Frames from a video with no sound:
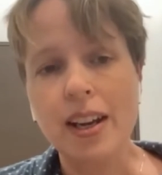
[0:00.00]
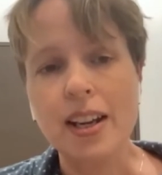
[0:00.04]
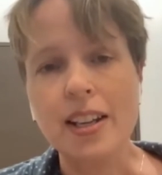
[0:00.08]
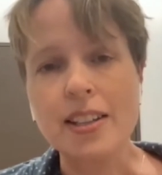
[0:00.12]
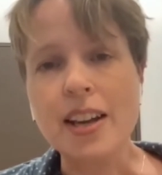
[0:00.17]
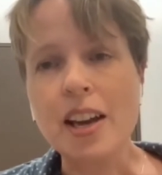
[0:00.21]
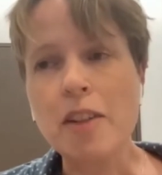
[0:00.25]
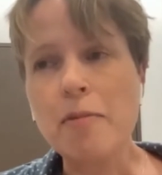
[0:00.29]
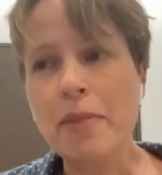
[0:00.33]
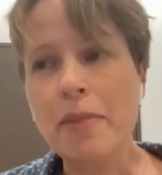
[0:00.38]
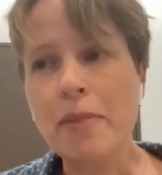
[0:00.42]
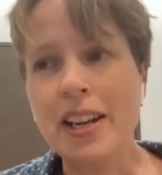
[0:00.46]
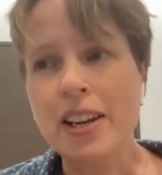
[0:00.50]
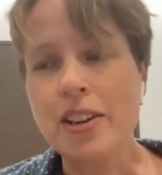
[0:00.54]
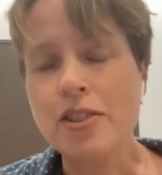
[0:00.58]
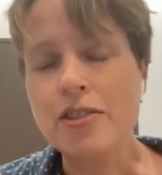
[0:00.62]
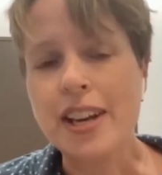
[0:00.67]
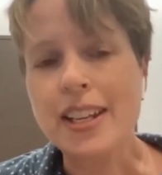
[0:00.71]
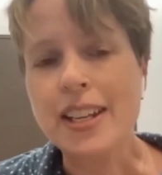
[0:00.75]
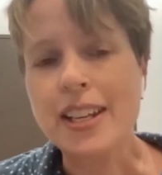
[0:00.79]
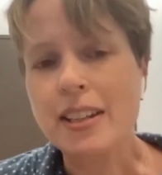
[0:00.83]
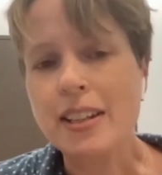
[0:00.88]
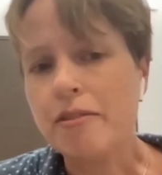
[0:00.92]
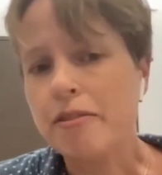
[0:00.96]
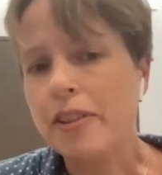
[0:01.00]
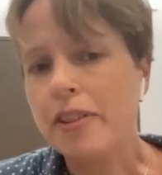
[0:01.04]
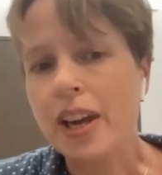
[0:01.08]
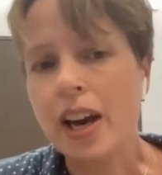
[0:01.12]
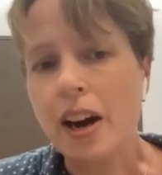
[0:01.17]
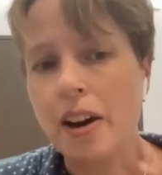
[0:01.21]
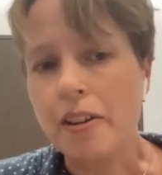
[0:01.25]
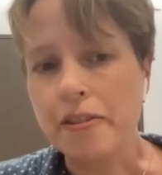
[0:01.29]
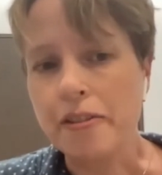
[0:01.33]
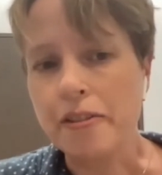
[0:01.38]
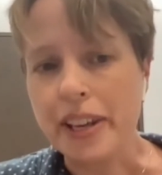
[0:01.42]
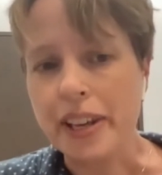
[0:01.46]
Because I've been interested in
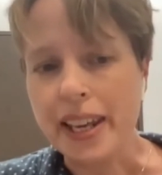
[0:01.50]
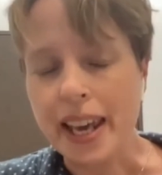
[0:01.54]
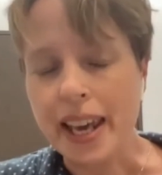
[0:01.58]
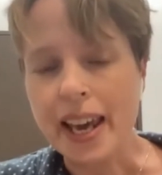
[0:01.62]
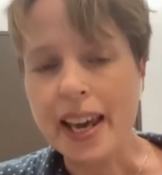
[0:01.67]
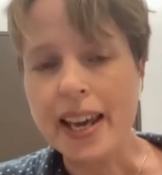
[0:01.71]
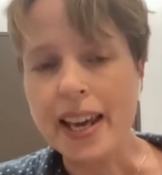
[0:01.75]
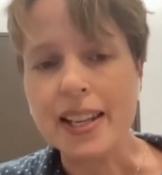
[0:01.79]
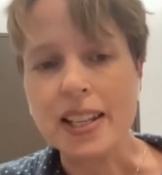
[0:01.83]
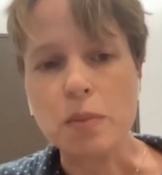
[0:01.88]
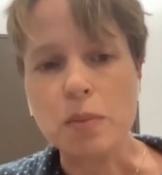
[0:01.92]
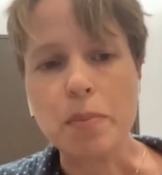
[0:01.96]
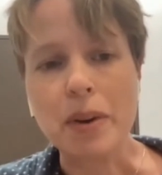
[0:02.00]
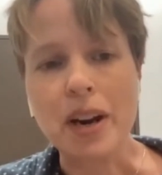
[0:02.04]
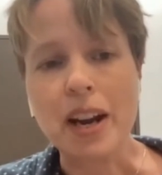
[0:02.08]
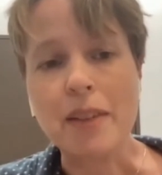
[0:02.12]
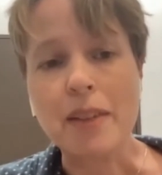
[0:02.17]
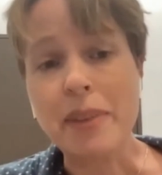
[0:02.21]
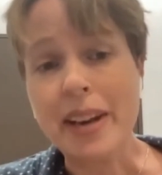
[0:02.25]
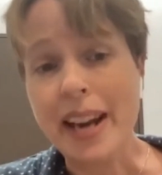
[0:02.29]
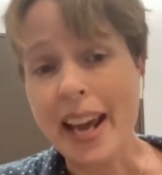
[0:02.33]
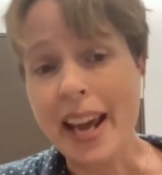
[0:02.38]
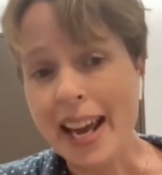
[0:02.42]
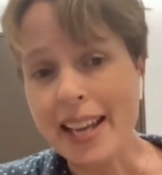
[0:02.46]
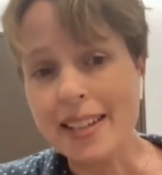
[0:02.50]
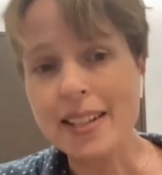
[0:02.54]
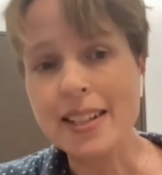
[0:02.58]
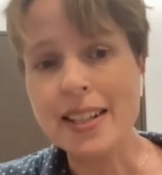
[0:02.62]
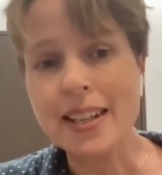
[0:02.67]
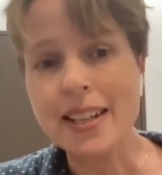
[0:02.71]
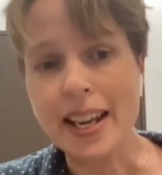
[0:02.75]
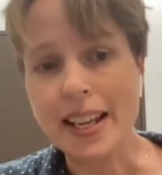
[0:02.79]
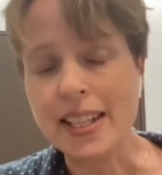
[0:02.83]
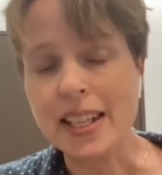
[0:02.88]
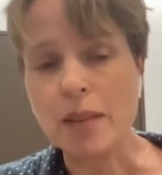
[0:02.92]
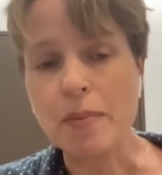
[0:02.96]
VR for years, but I've been
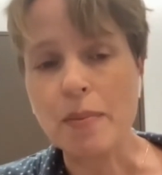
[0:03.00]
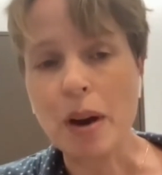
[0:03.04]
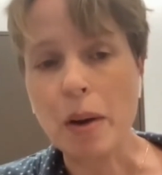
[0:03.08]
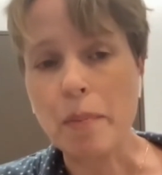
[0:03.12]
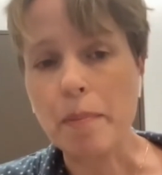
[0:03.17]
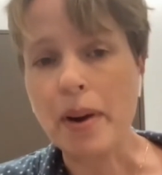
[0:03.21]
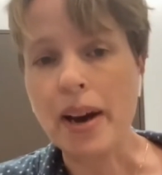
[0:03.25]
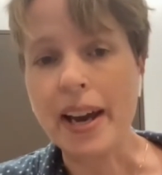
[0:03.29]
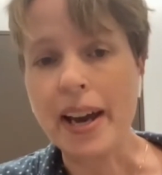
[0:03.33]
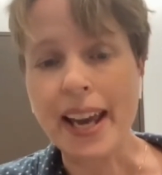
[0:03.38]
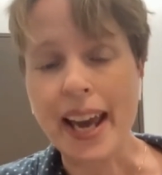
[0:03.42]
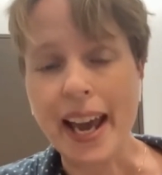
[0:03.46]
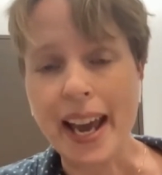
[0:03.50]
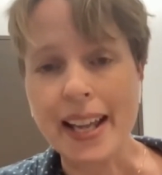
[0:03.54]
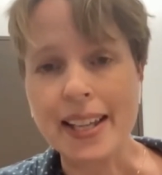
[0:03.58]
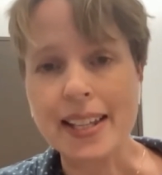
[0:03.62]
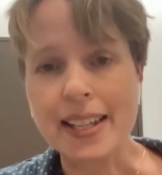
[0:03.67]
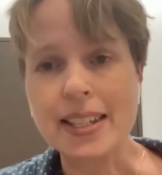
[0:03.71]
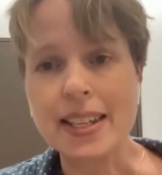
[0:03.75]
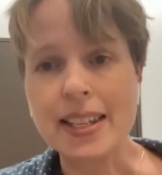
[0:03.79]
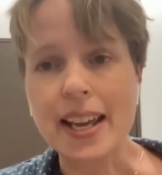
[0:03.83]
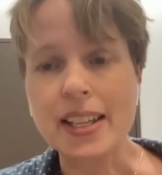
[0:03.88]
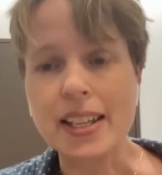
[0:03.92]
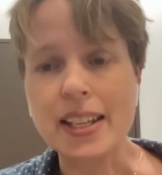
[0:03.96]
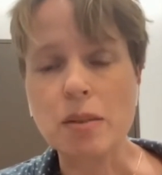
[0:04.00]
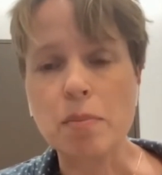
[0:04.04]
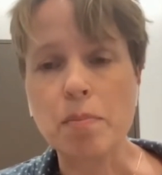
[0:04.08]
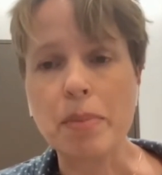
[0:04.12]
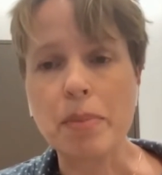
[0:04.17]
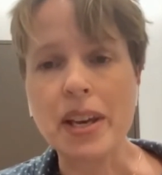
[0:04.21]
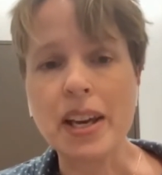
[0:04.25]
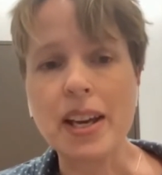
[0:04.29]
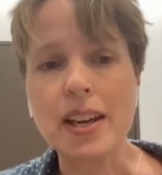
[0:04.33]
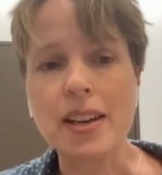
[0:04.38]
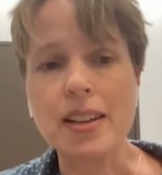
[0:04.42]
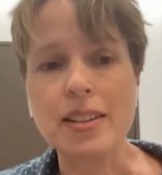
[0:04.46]
hesitating about buying a headset
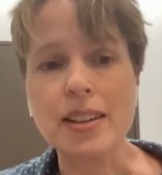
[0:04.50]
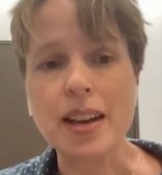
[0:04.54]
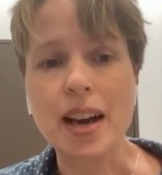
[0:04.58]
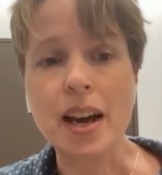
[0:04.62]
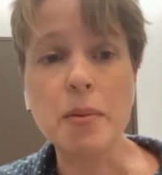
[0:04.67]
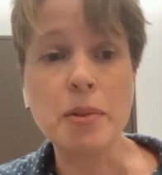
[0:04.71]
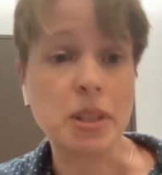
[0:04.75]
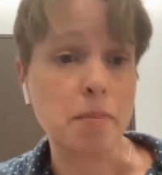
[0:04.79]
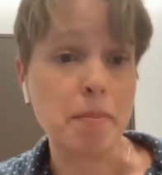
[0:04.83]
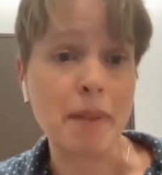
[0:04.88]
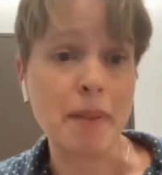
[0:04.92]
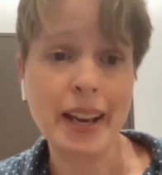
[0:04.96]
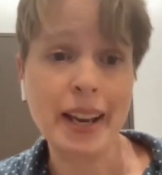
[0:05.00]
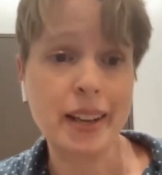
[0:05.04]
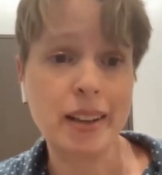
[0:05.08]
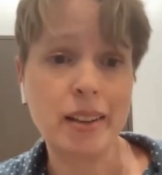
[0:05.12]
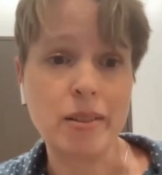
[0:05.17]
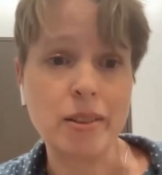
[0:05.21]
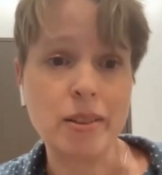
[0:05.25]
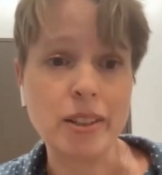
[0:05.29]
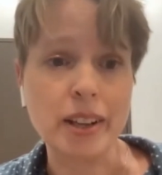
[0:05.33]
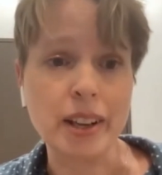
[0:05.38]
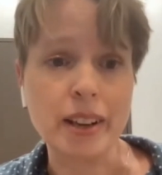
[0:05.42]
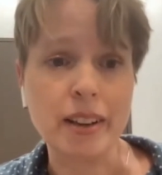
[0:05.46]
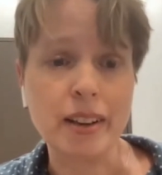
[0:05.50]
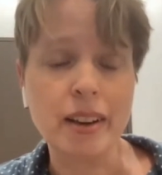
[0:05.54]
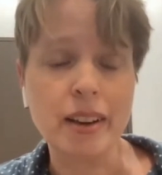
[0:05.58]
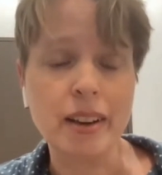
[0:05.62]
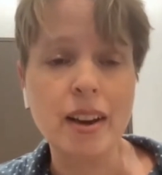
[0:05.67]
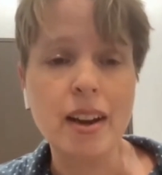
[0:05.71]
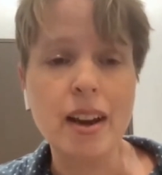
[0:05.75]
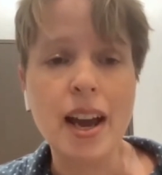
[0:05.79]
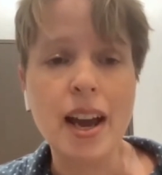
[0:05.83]
because I was a Mac user,